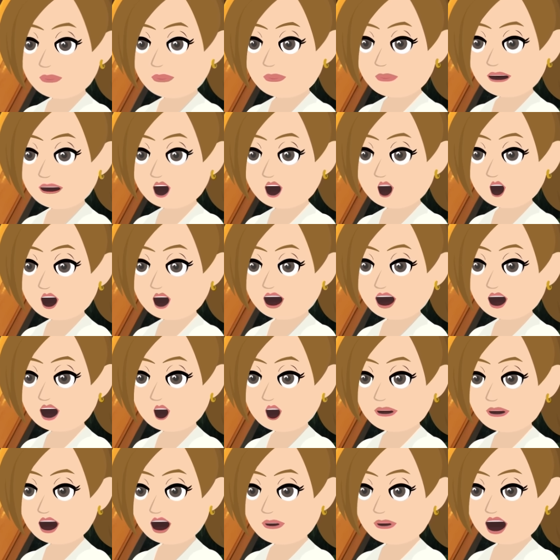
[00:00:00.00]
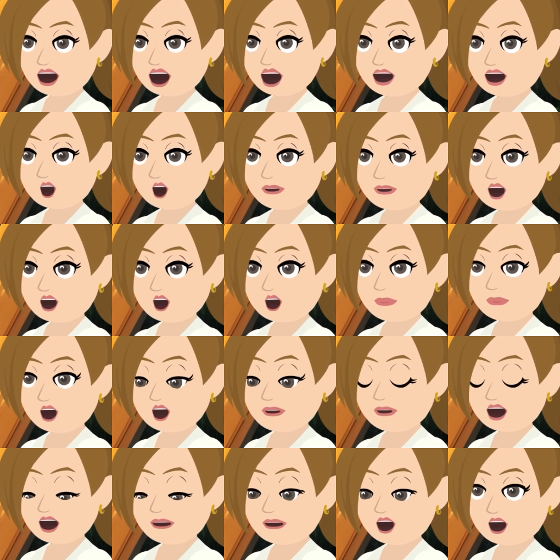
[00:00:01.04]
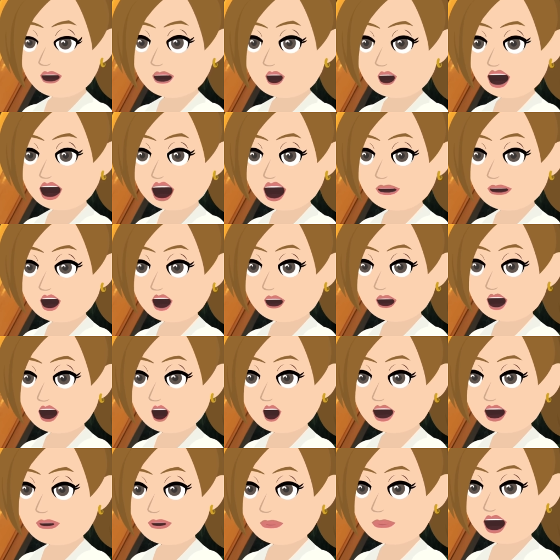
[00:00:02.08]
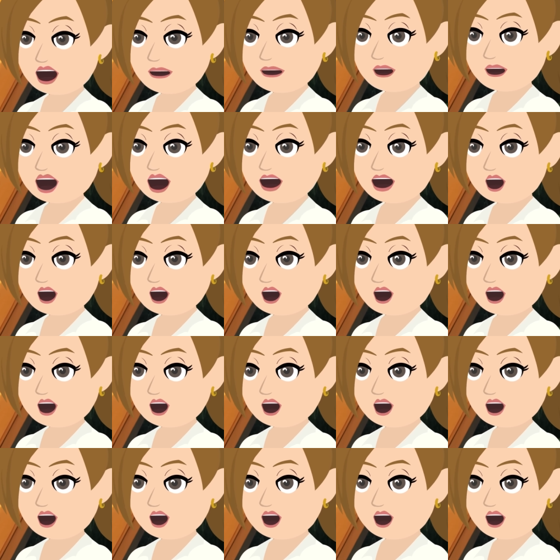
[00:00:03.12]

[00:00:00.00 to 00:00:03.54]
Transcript: and when you have a control issue, it's because you believe that you must control